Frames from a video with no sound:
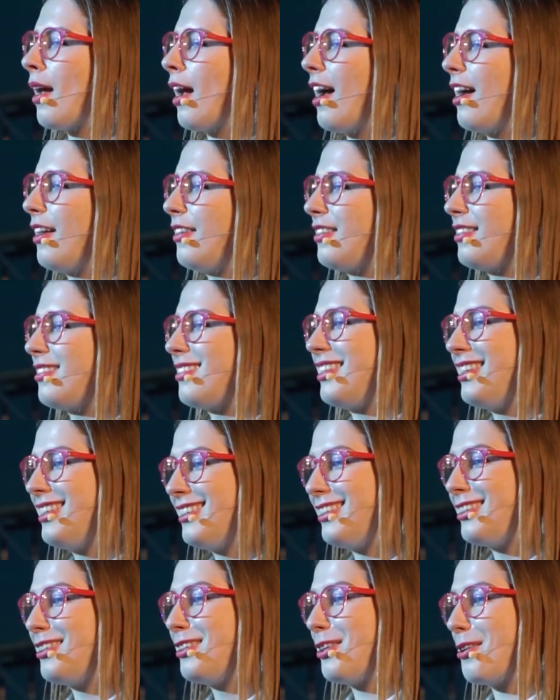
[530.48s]
And it's
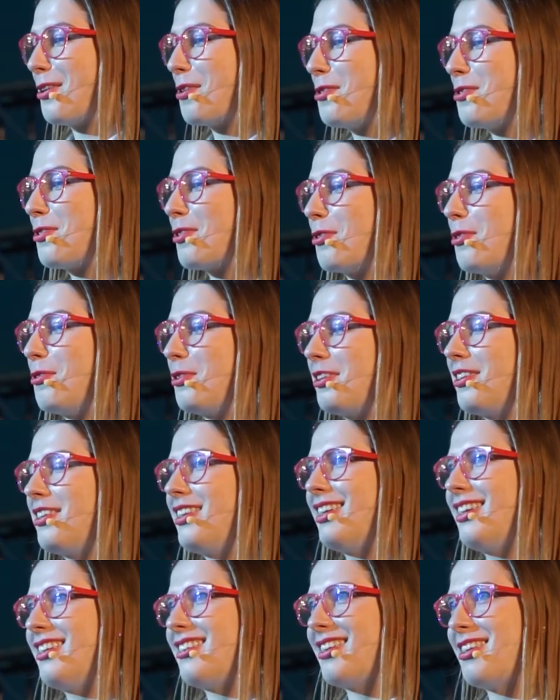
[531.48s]
easy to use. All you
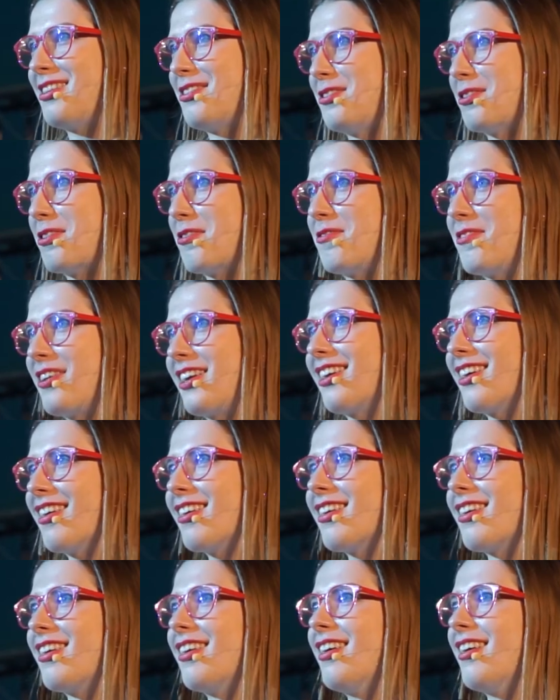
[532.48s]
need is your
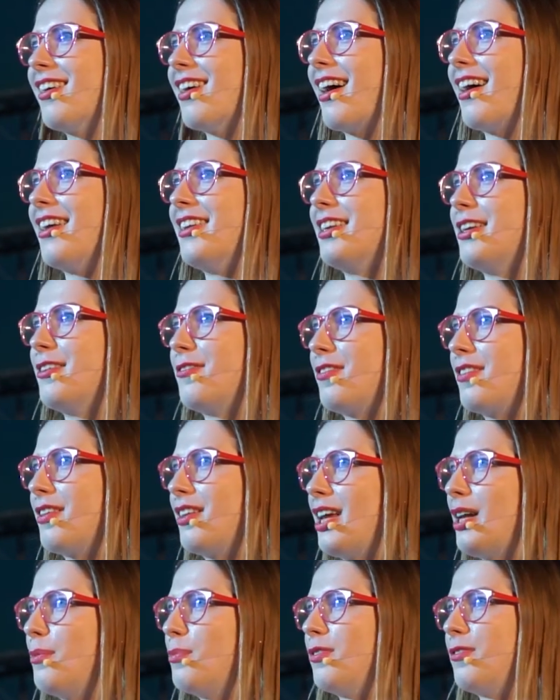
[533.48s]
finger, and if the
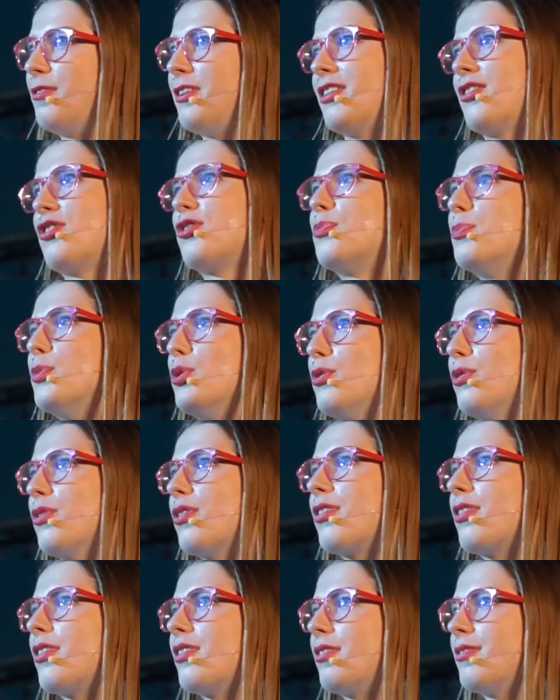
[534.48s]
label feels smooth,
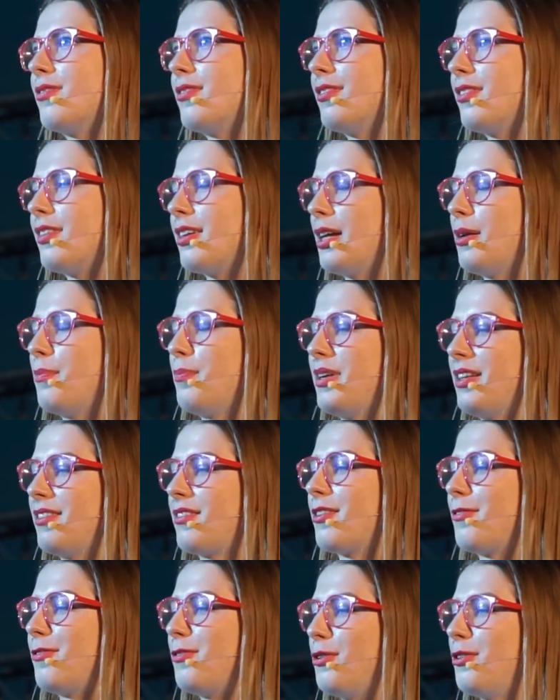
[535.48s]
it means
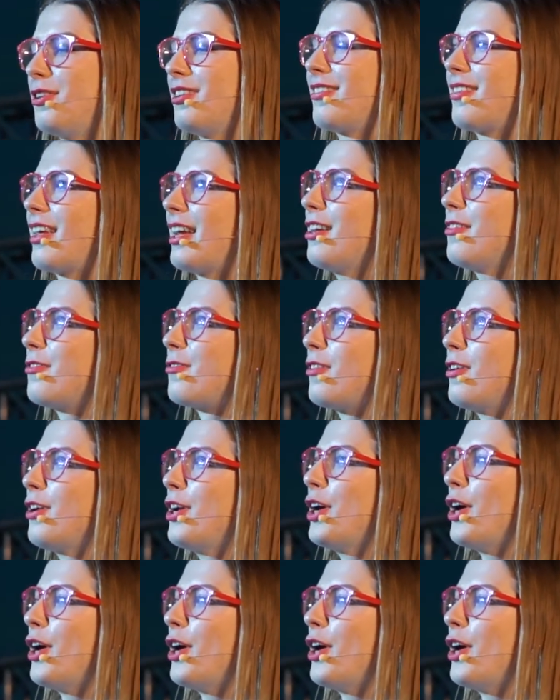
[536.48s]
the food is safe.